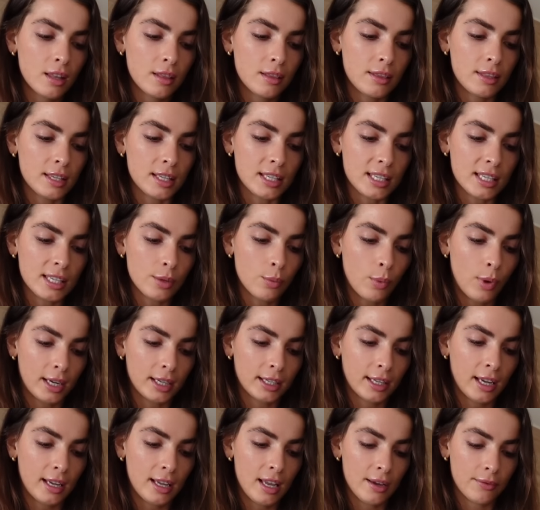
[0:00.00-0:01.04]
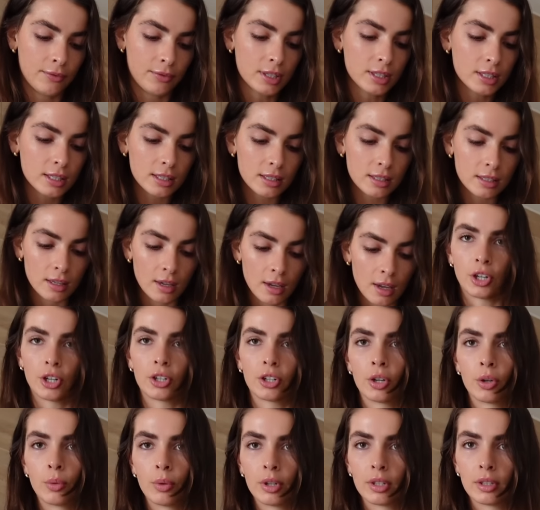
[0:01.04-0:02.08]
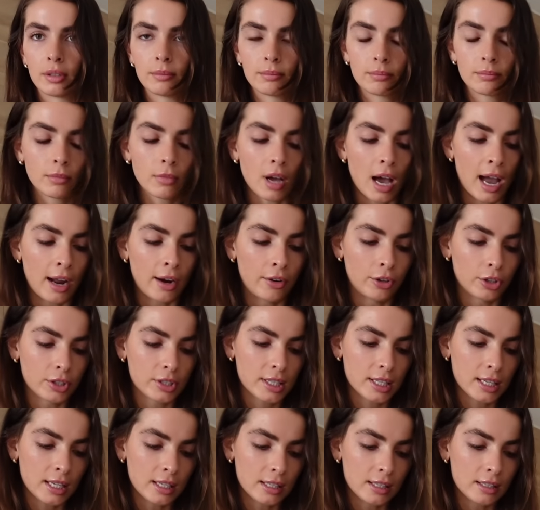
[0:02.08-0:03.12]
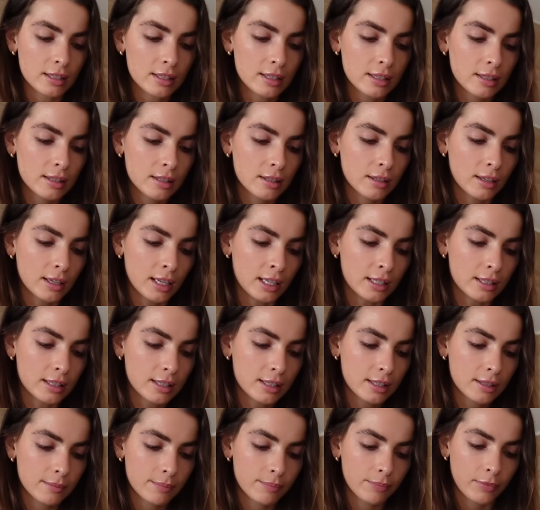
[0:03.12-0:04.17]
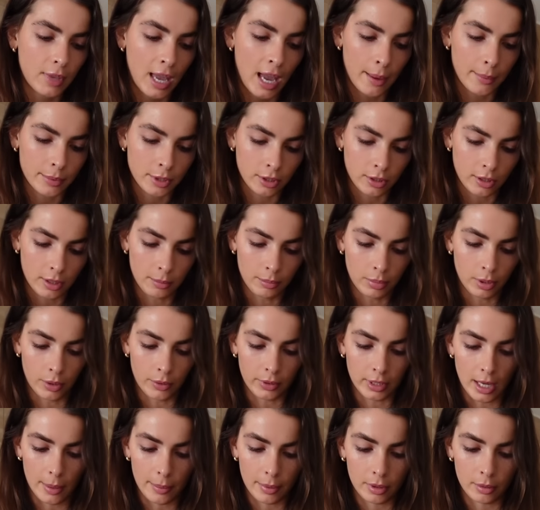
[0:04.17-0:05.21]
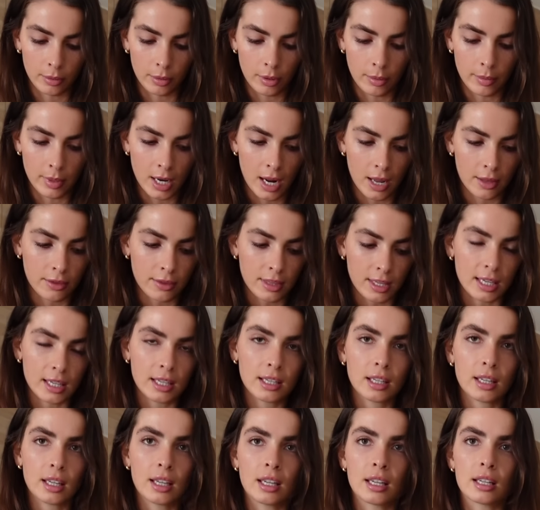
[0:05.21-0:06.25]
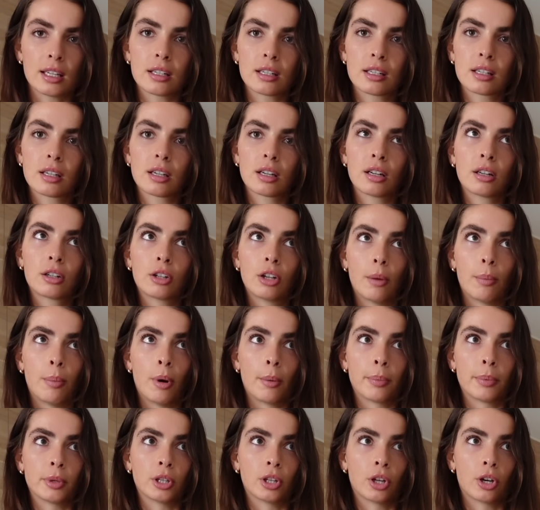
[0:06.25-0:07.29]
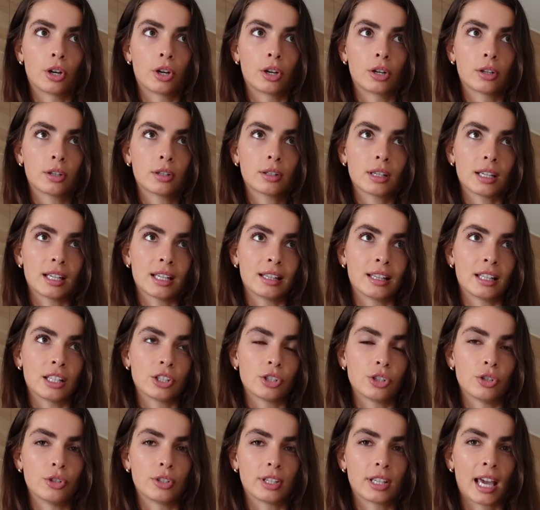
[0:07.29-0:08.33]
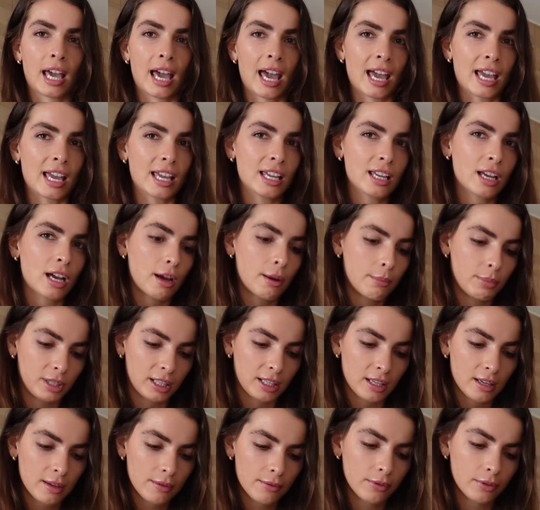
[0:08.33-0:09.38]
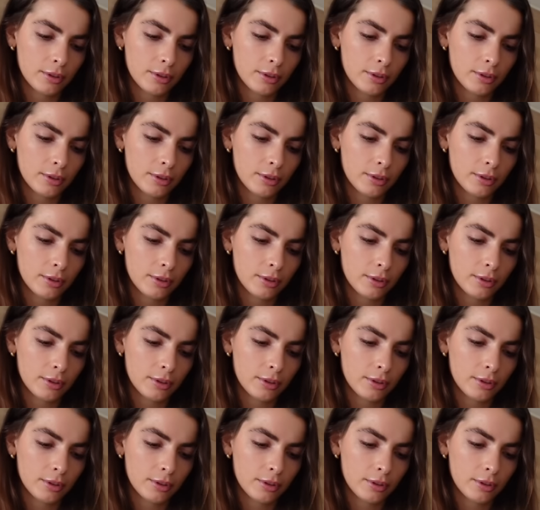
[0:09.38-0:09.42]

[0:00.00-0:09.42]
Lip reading: the 1K efforts. I don't know what HYROX is. It's absolutely blowing up at the moment. I think it got popular in the UK, I believe.